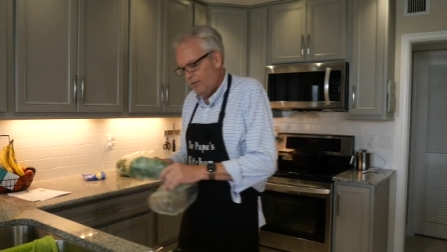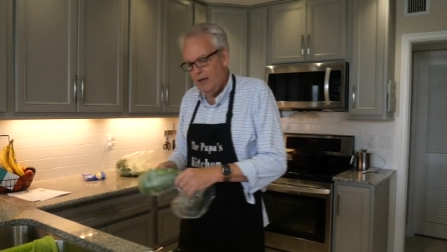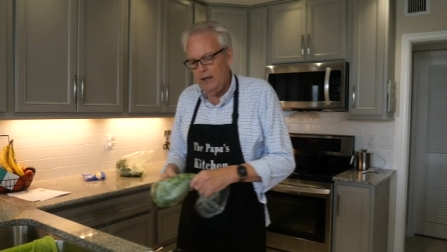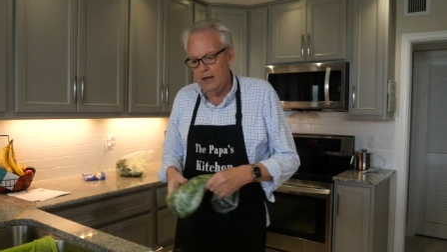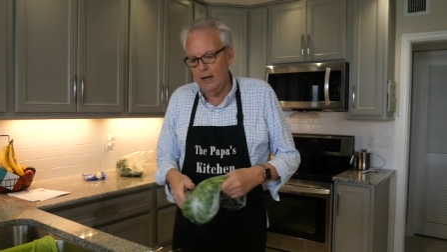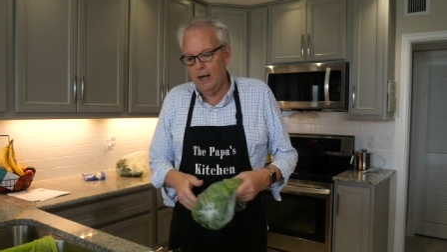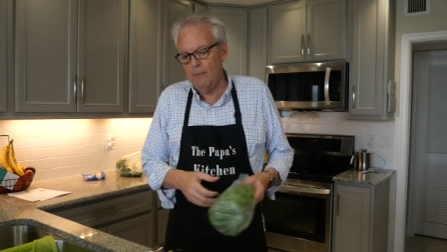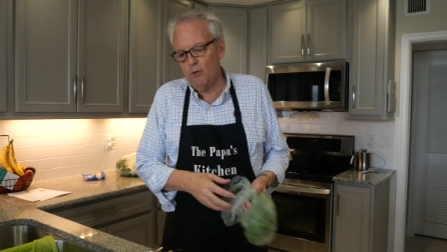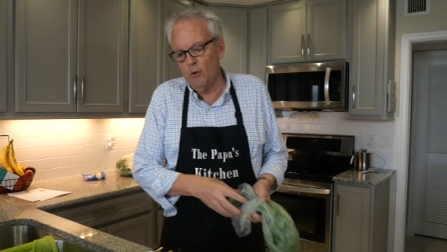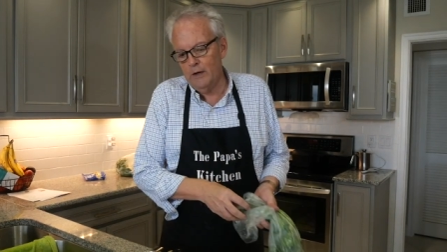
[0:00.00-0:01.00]
then
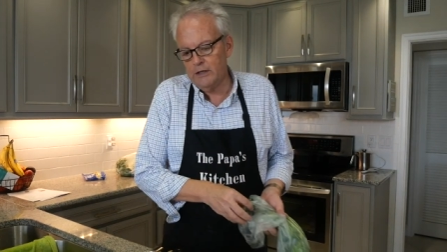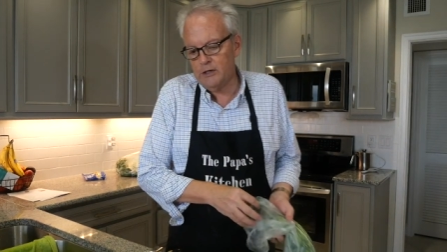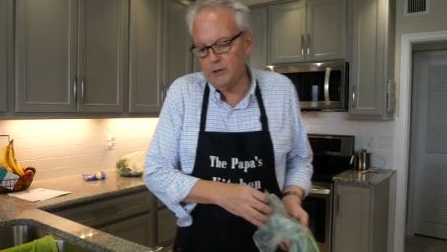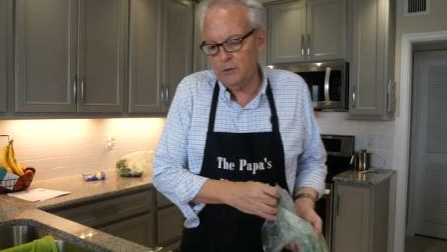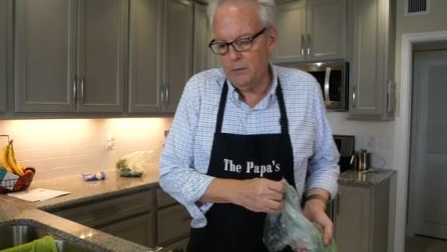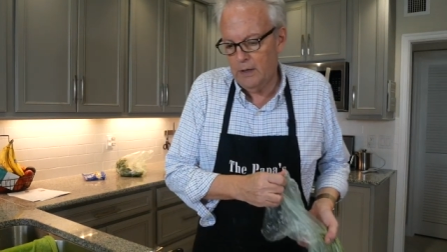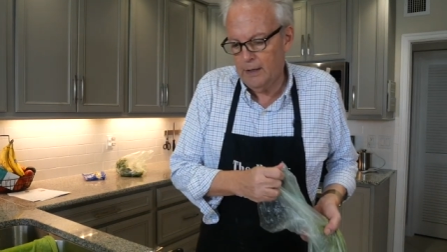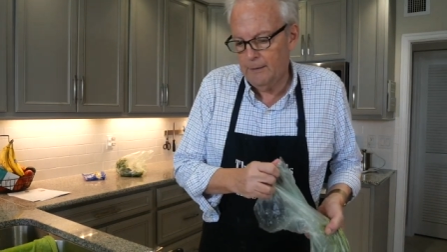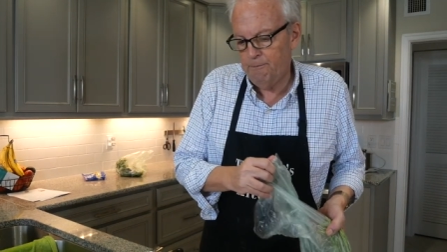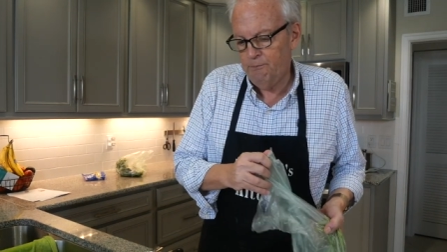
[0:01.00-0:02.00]
I'm going to,
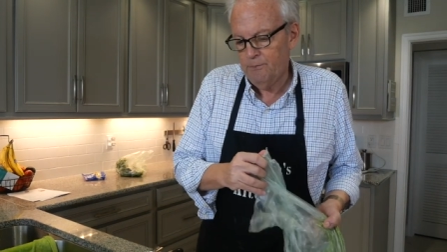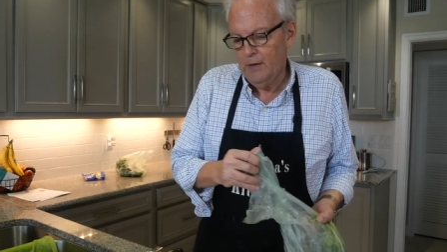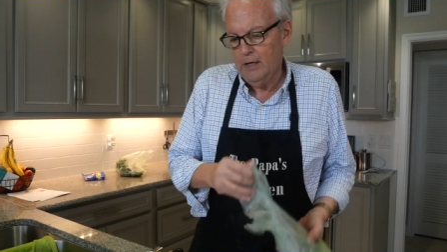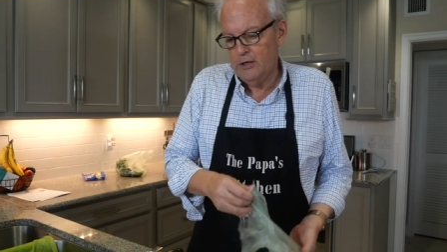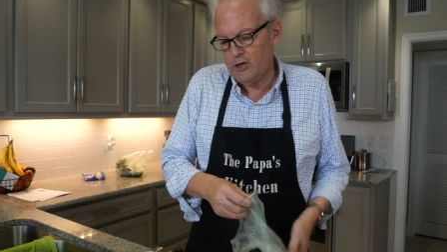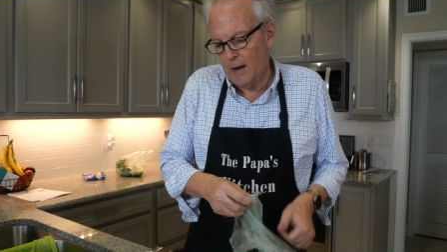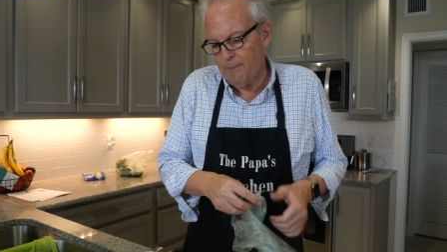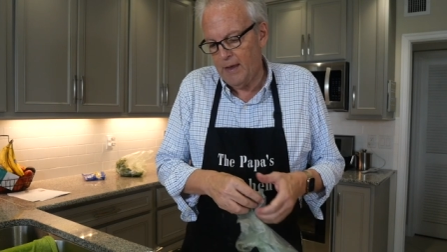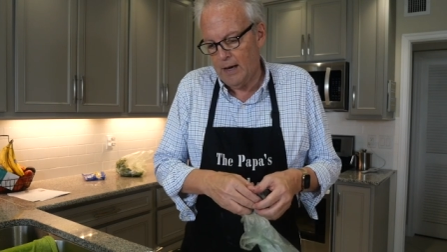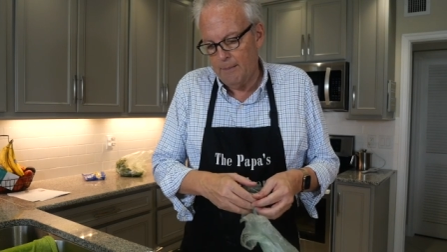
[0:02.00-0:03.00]
um, and chop
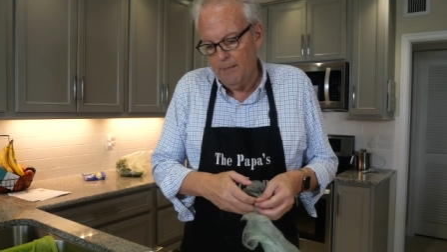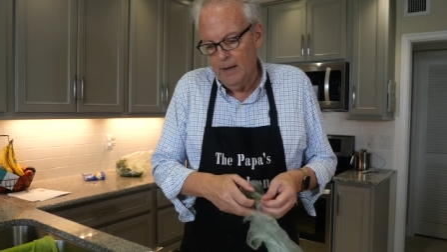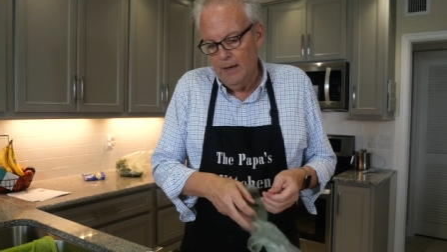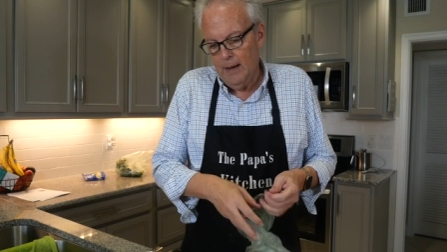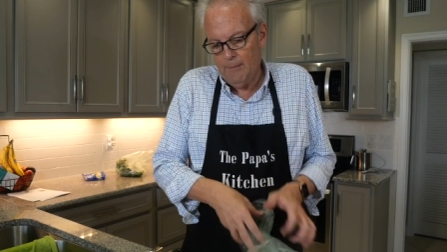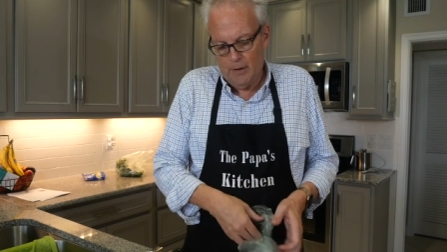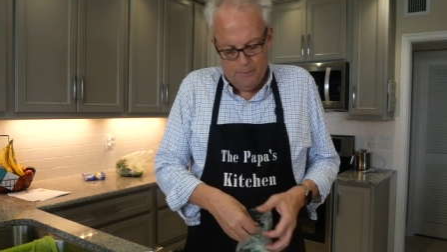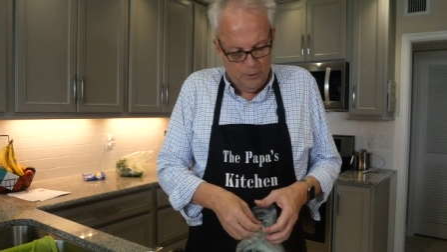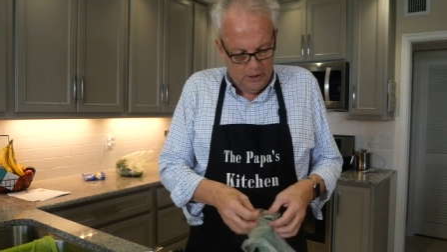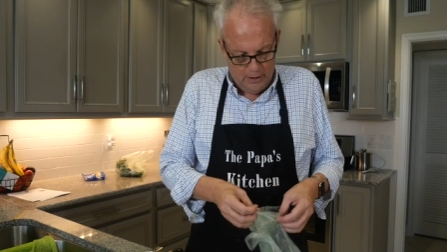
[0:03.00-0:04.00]
that up, I'm going to
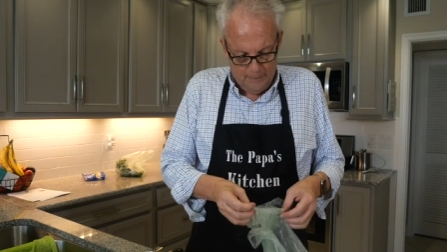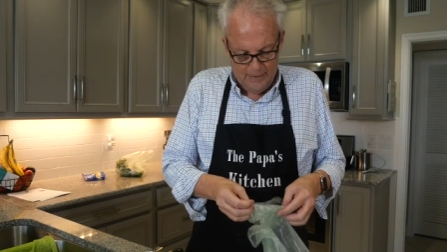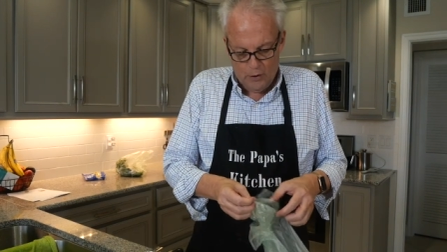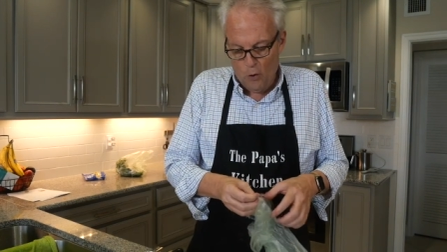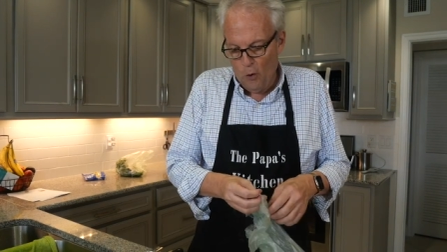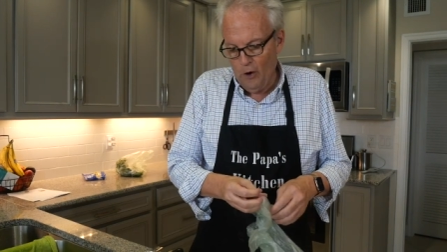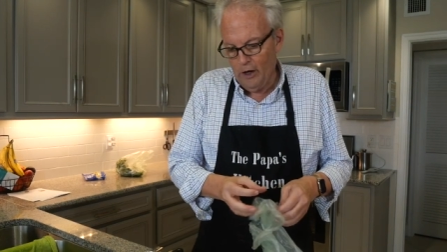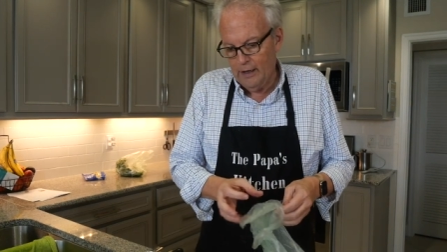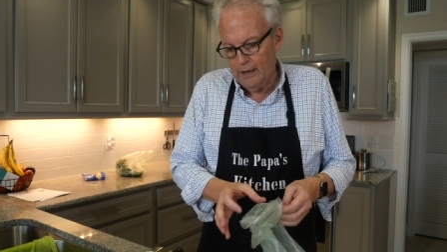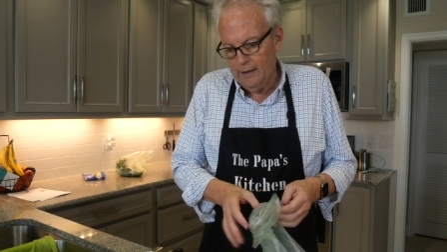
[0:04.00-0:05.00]
put a little bit of
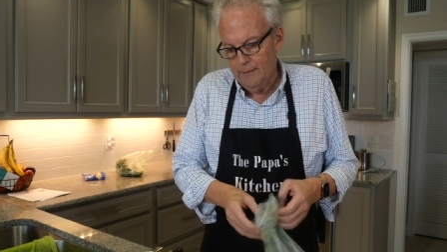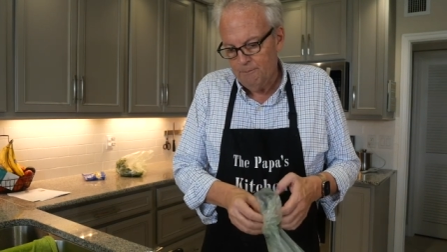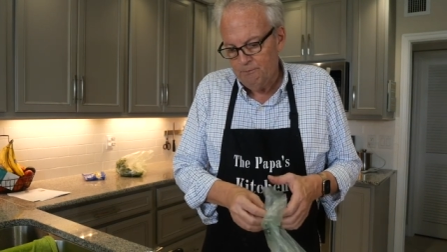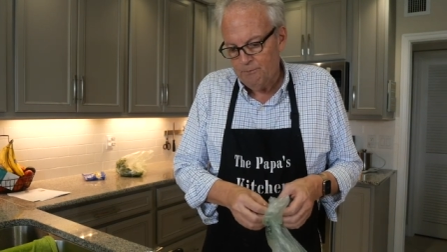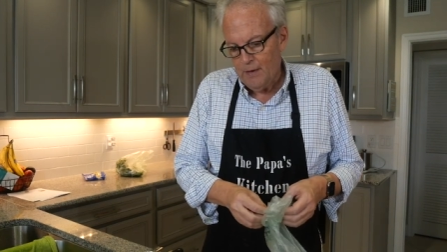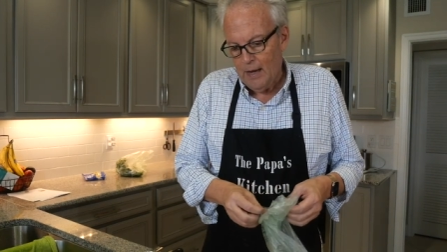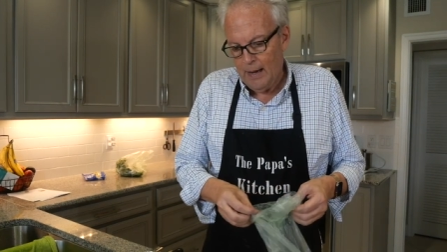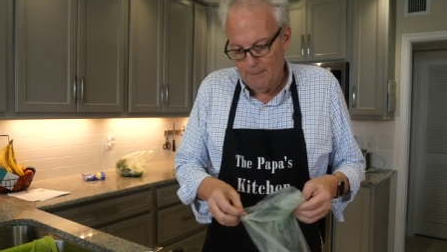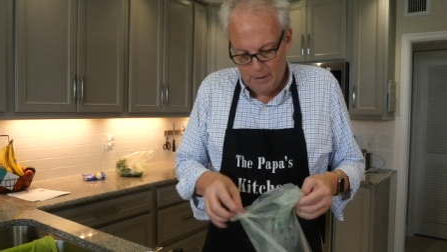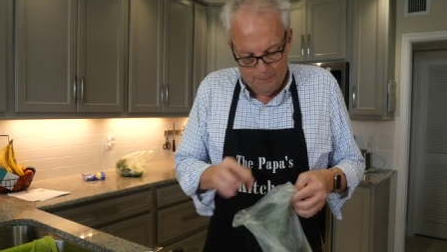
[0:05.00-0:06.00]
oil in.
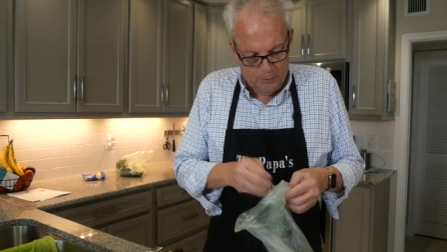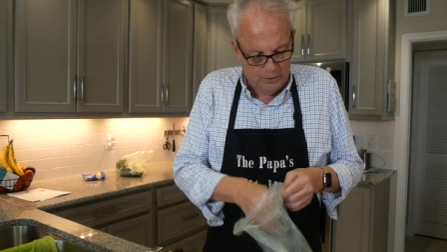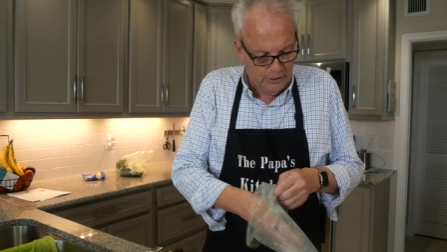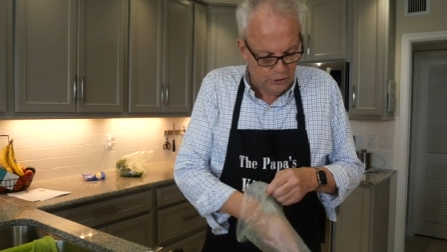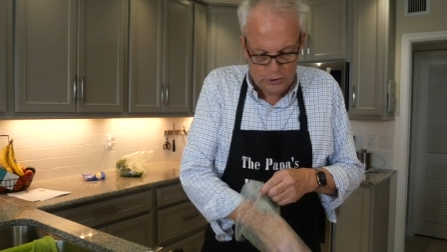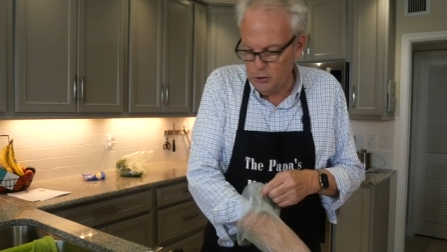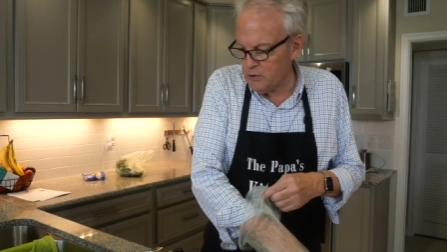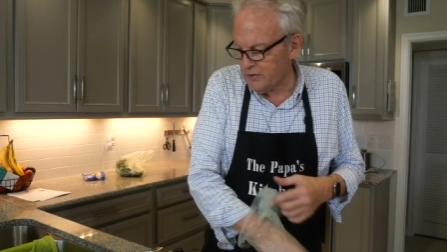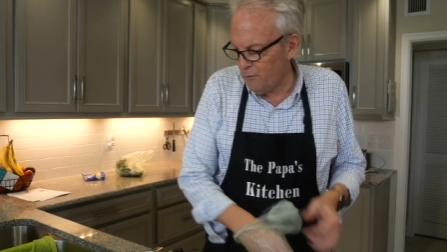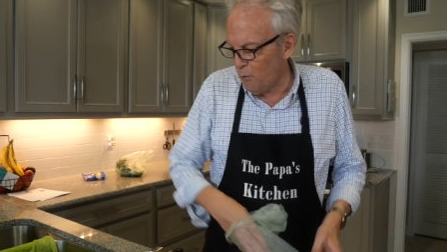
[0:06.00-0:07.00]
I'm going to put the
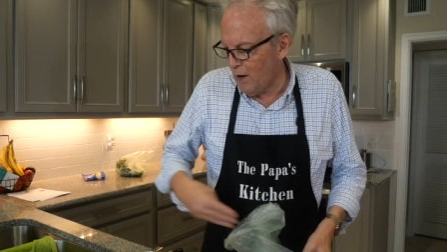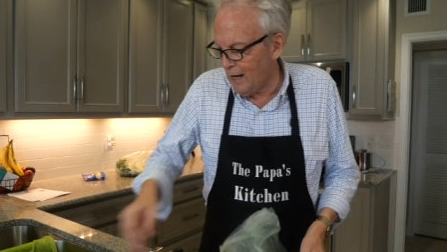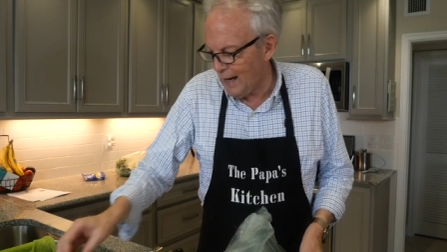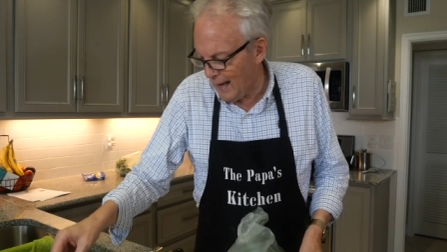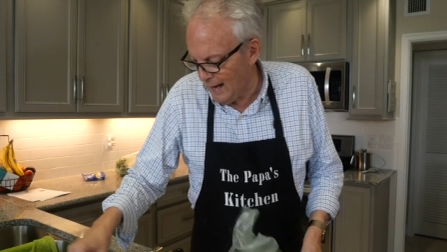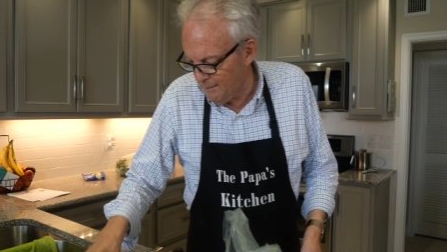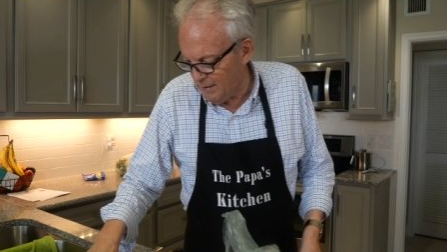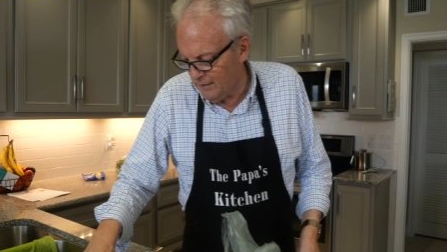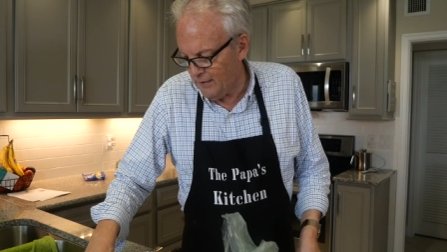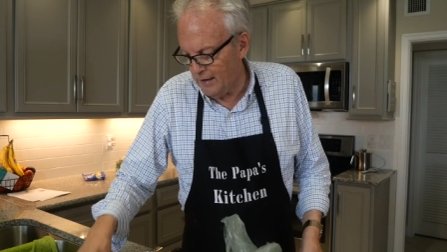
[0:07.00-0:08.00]
juice of one lime
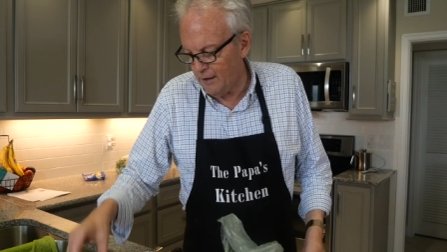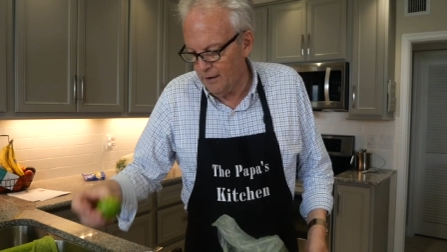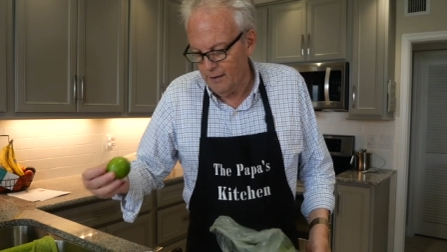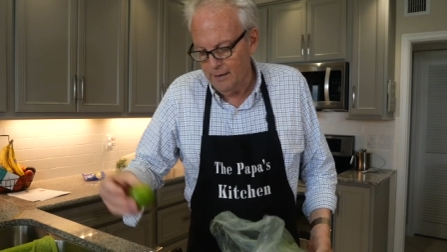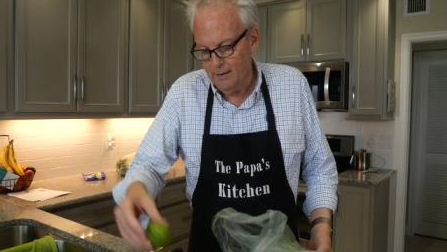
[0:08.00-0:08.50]
in there